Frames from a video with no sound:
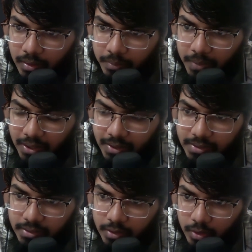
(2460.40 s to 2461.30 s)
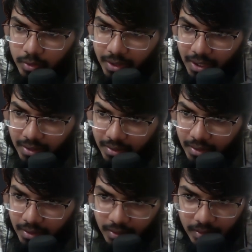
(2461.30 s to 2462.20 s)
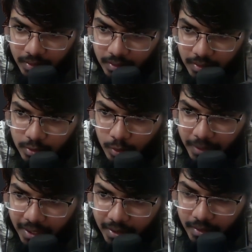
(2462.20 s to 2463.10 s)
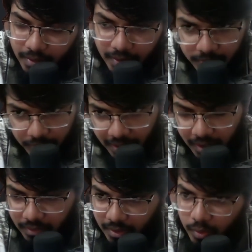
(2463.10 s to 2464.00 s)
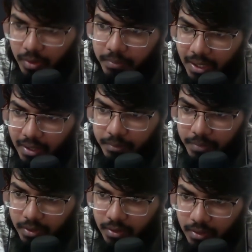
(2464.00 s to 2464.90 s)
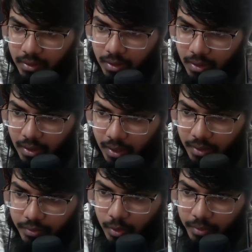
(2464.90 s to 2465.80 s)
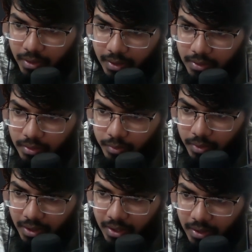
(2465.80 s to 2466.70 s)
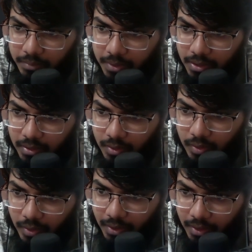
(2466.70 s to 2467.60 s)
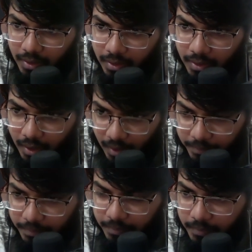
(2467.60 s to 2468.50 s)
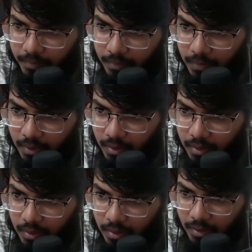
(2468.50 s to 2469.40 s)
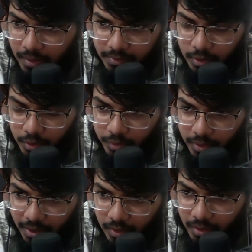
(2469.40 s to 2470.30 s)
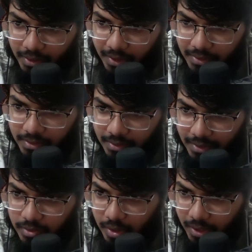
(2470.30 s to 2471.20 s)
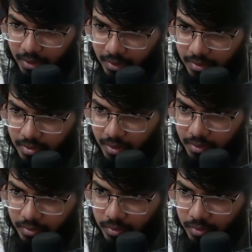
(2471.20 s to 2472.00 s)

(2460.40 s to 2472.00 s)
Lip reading: but this is not doing anything. Let's go back. It's working. The going back button and forward is working, but going up is not working. All right, let's try.